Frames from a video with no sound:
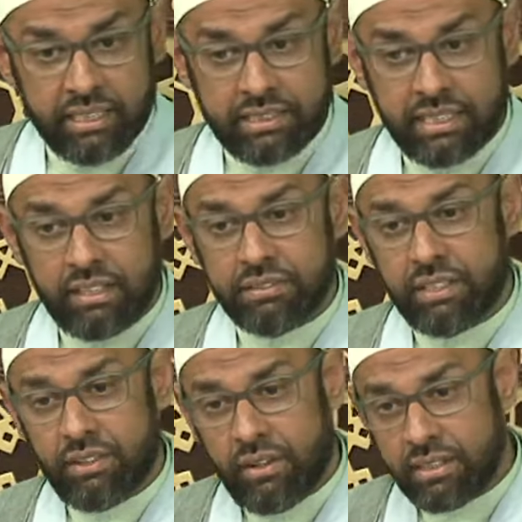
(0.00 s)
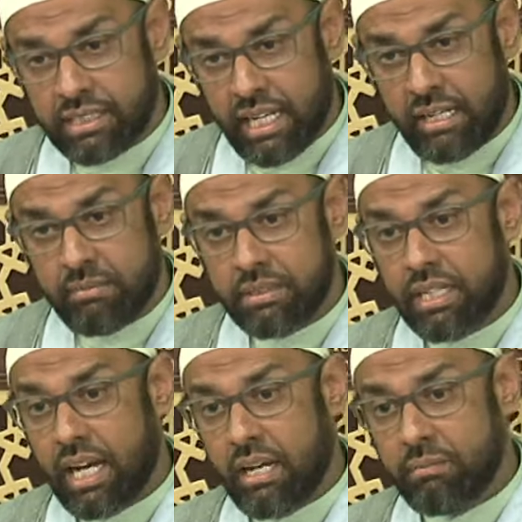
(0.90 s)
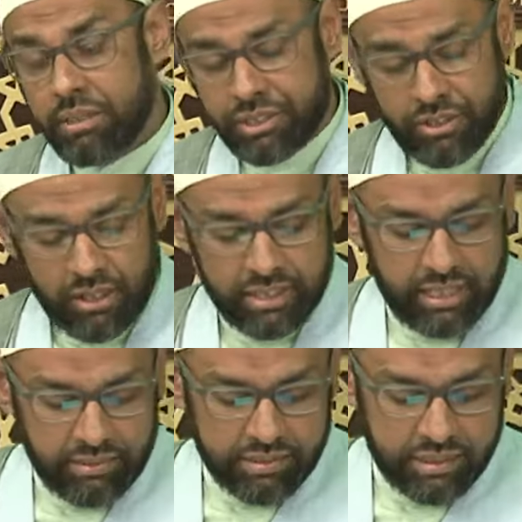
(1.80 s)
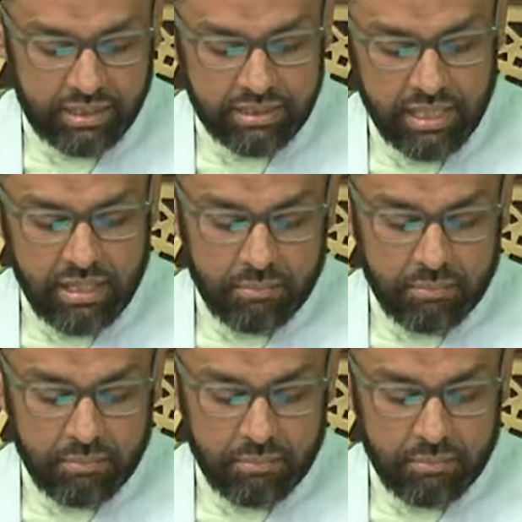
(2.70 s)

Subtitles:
ourselves at all times how much God loves us,